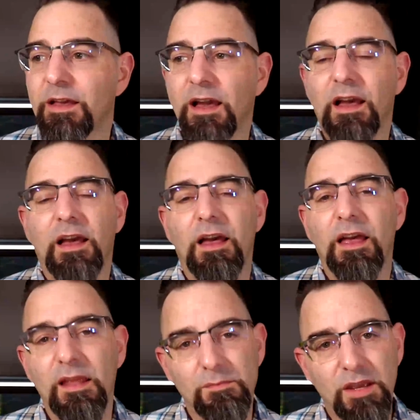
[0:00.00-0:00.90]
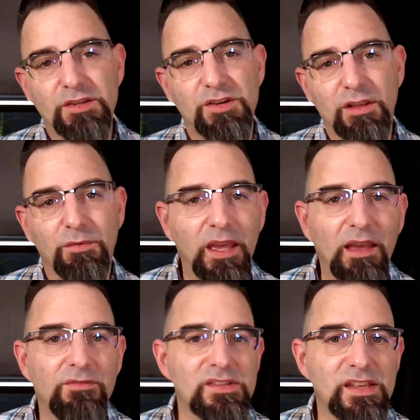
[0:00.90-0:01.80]
and make sure that we
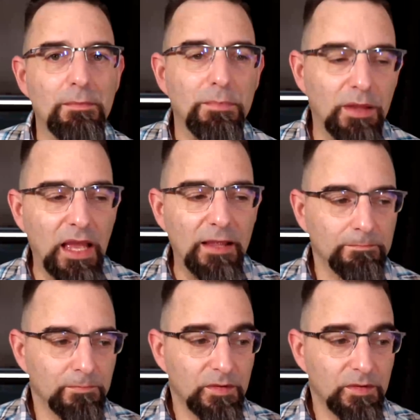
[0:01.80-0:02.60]
have the same plant.